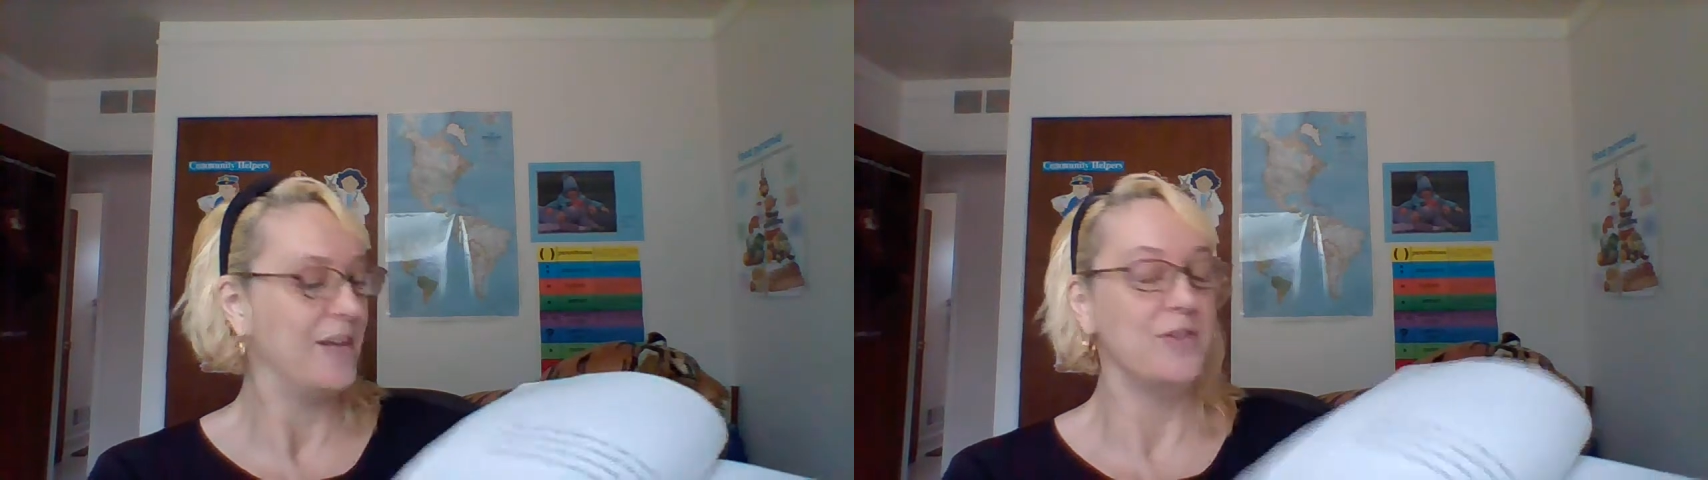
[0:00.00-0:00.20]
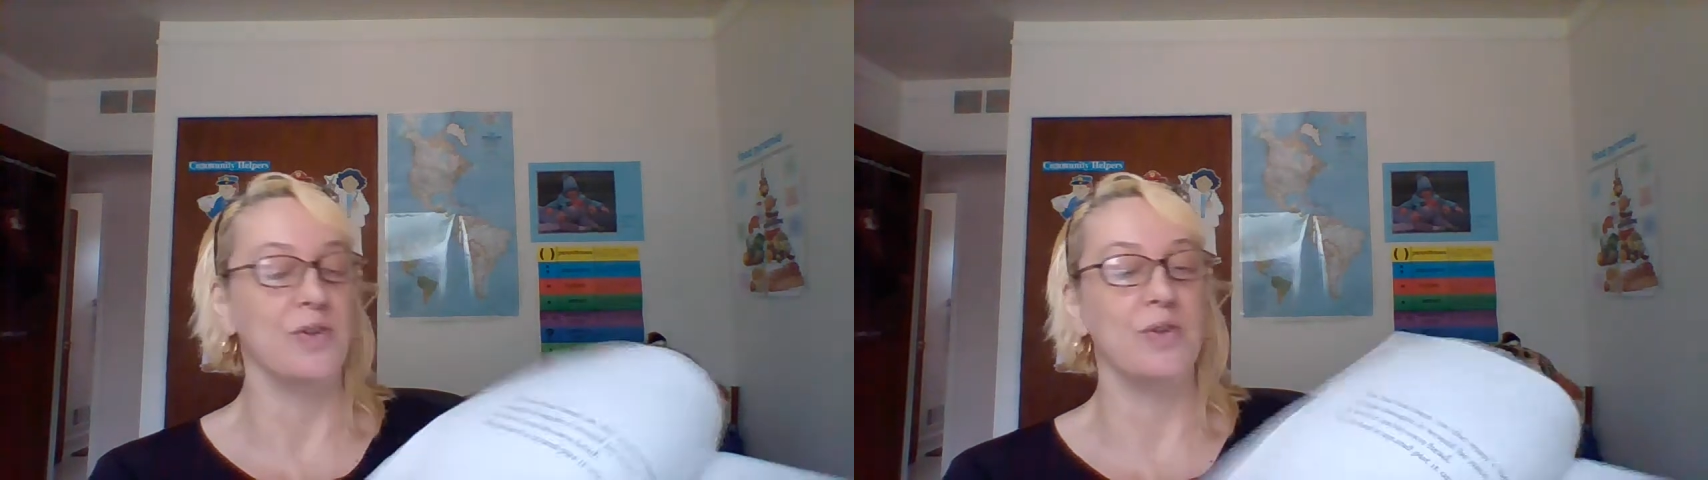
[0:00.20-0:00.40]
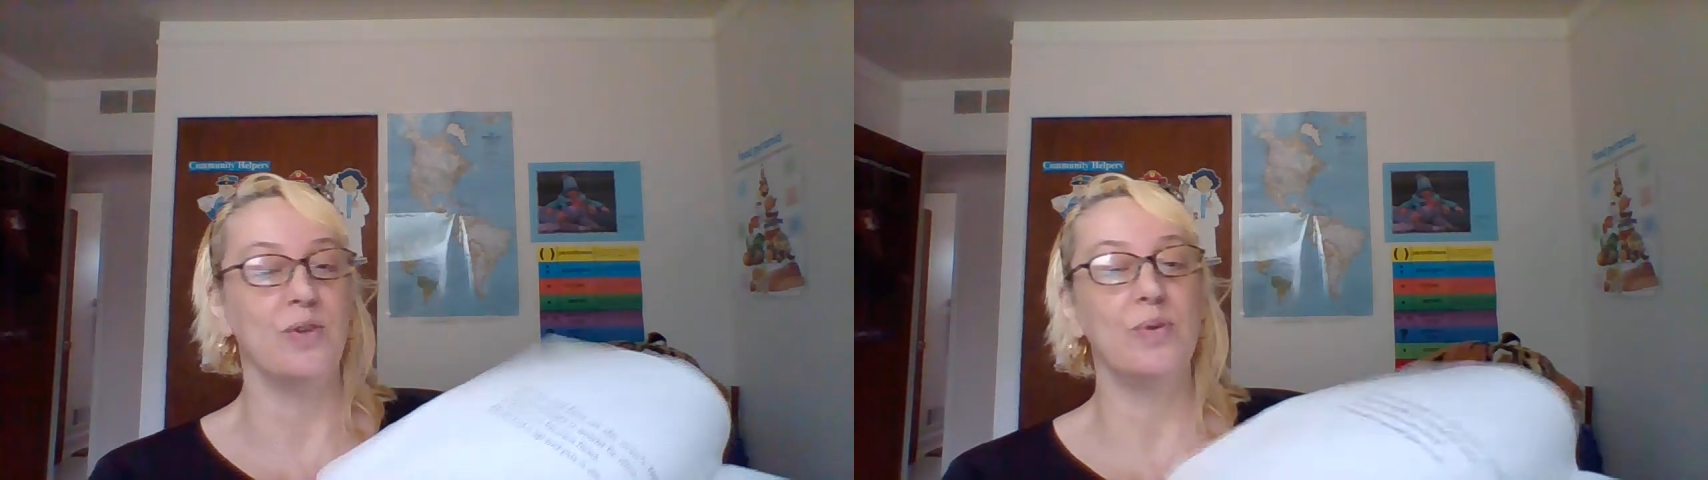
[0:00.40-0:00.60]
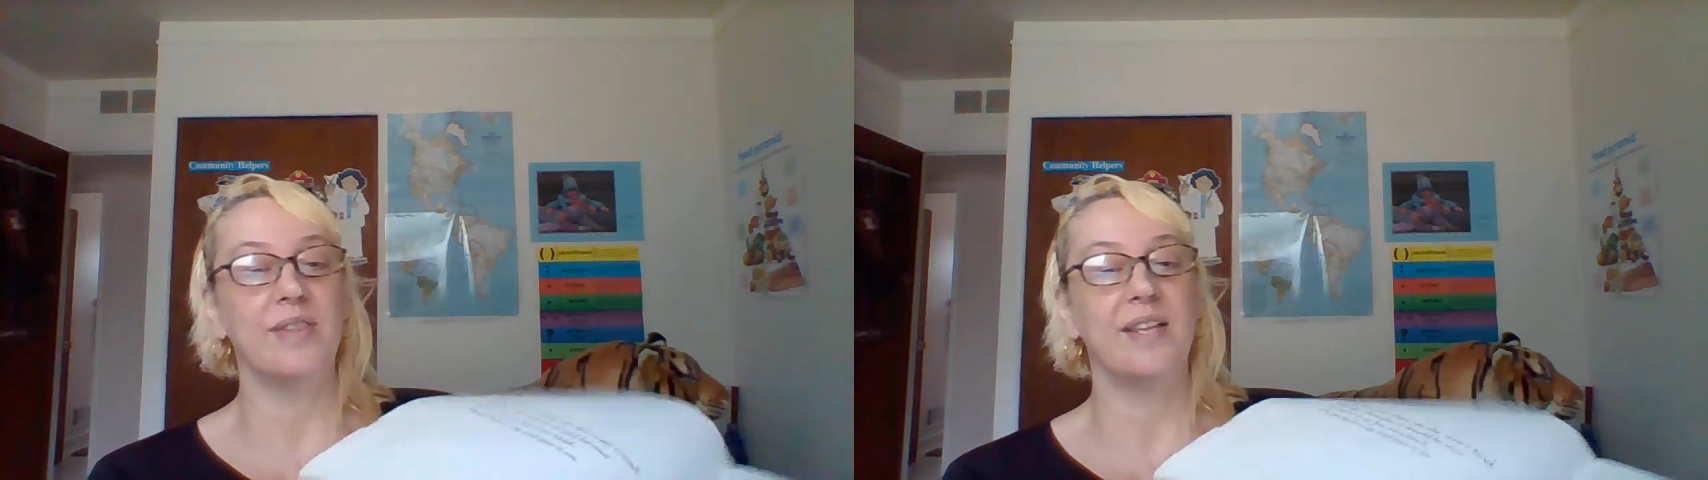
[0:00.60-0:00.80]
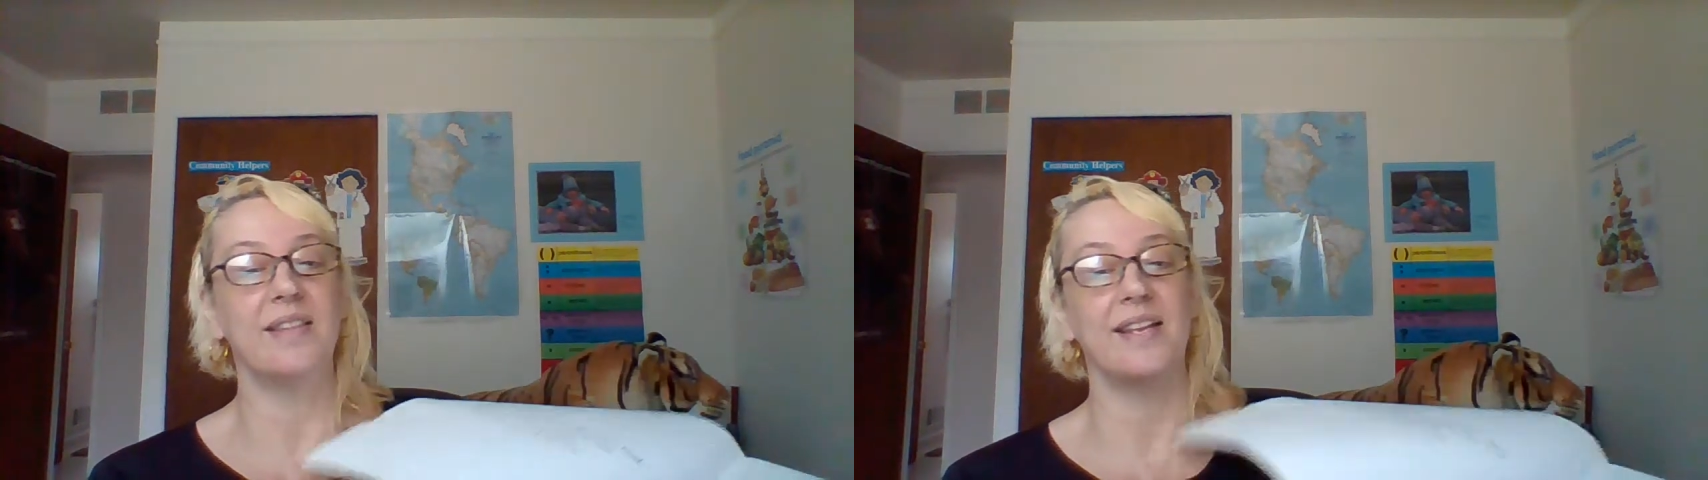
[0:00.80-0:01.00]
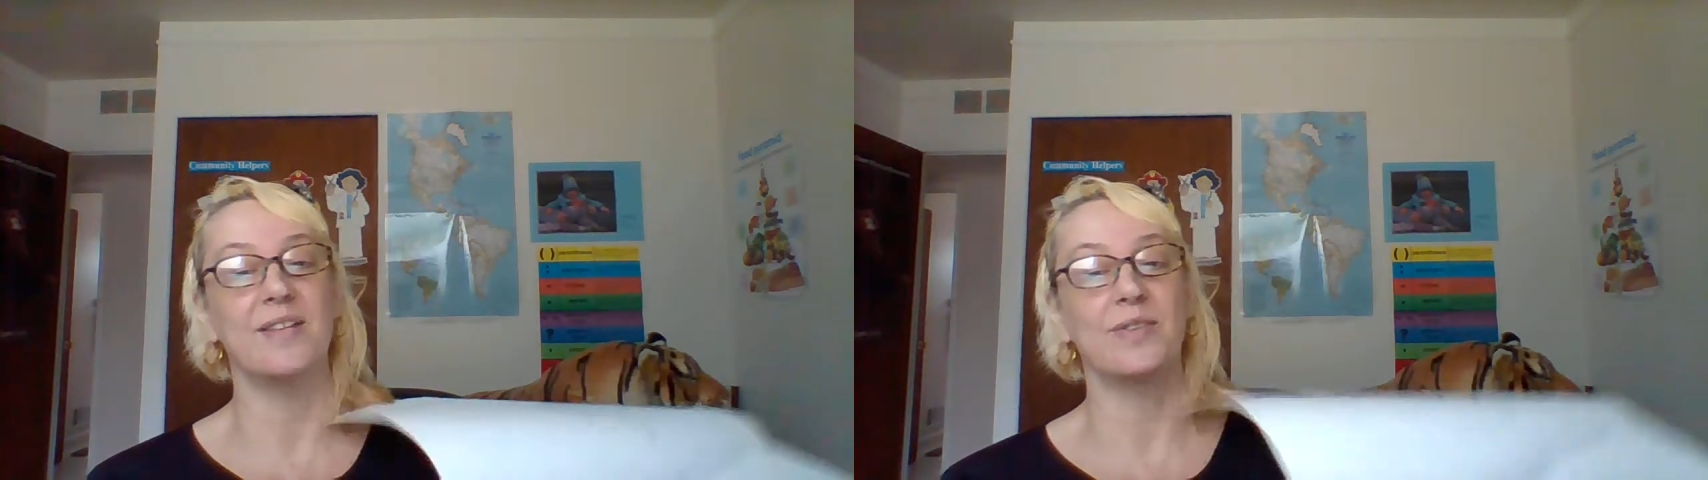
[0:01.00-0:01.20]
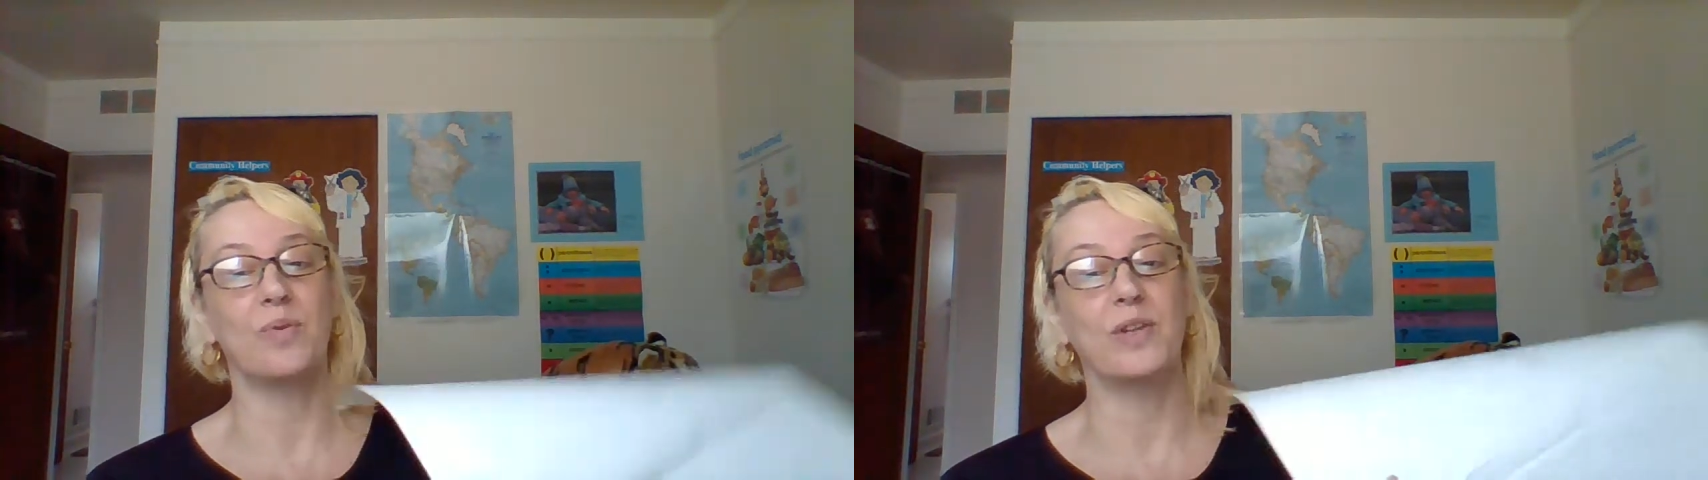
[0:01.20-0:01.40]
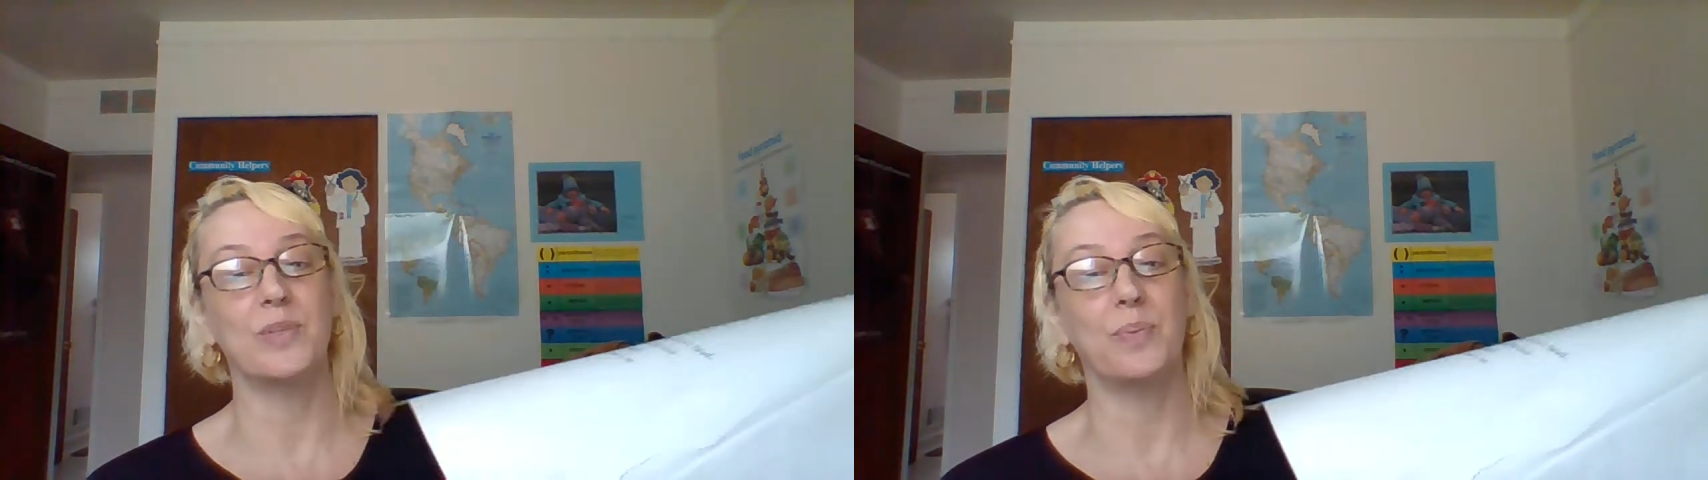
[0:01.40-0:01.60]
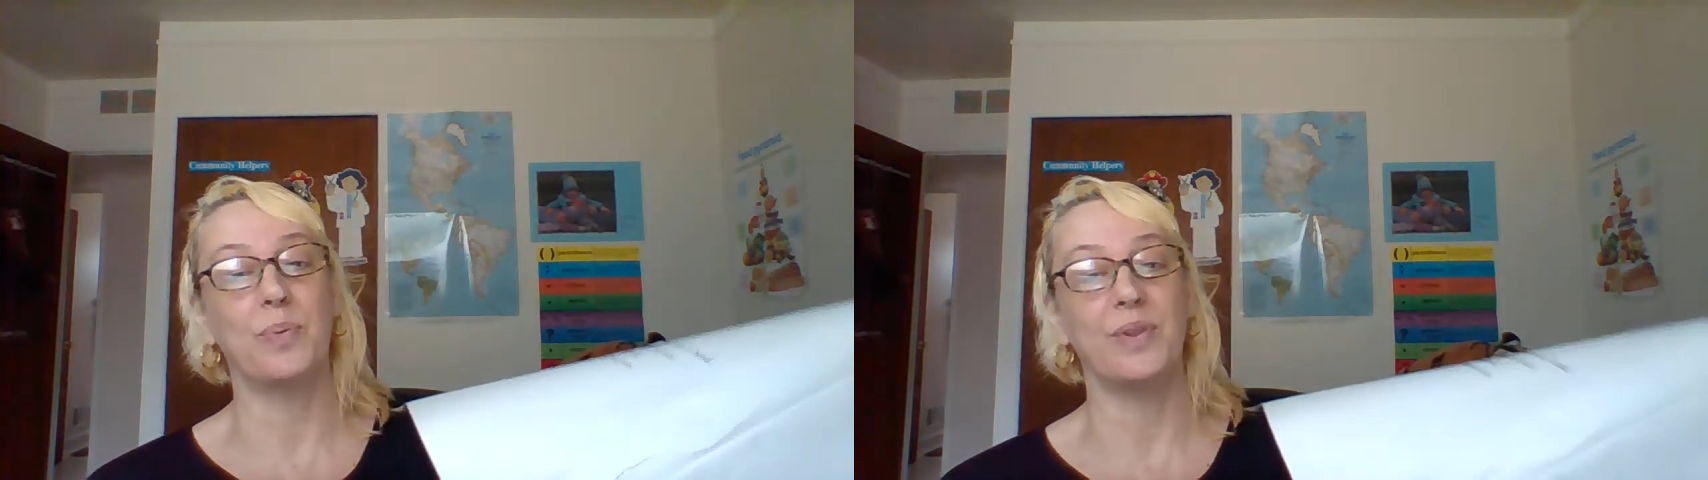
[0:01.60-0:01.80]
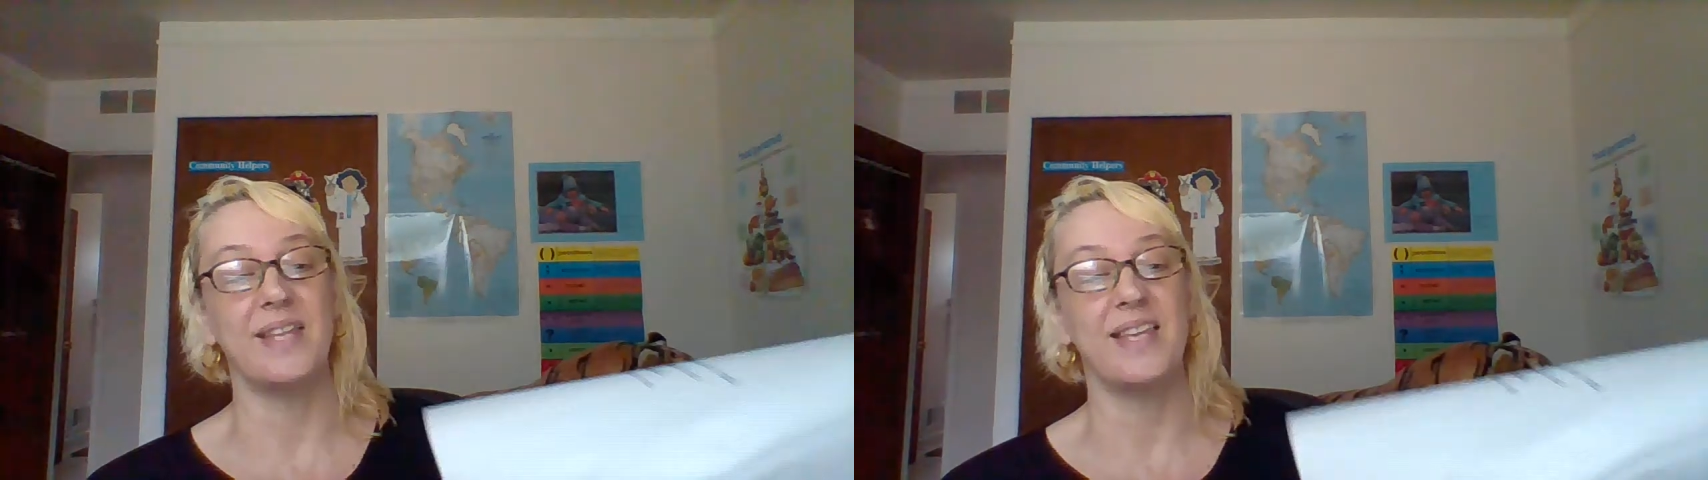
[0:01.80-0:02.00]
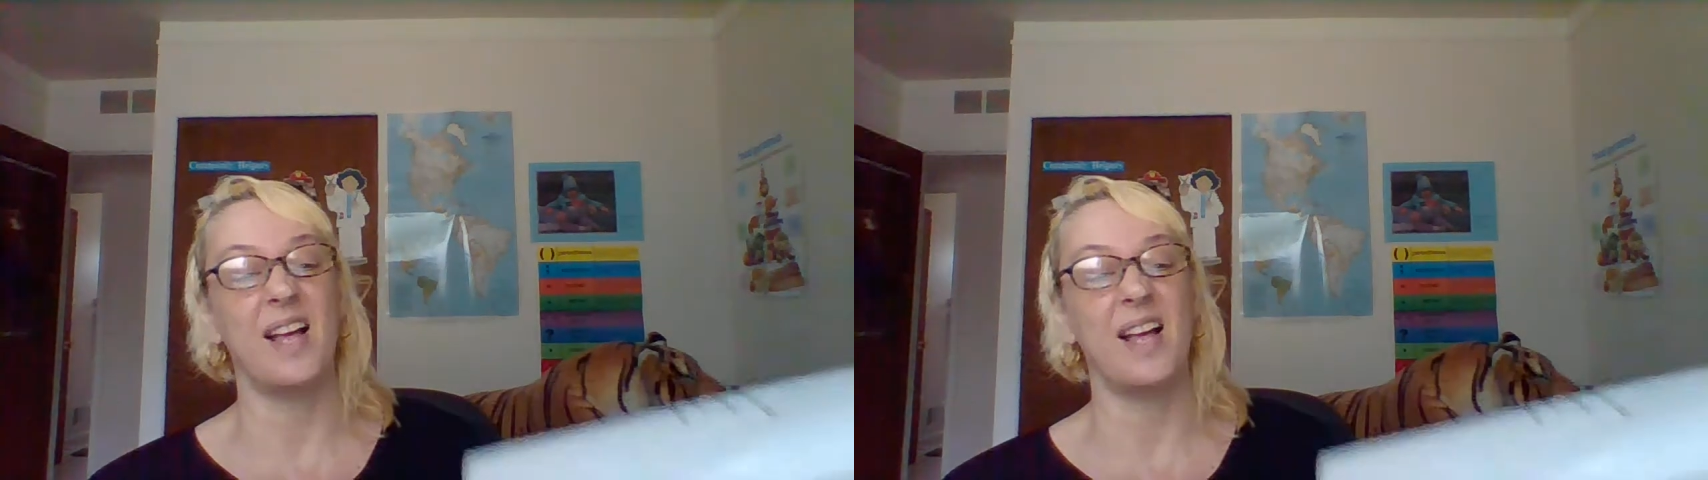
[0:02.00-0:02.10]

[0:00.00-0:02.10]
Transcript: Do you think that he's going to put the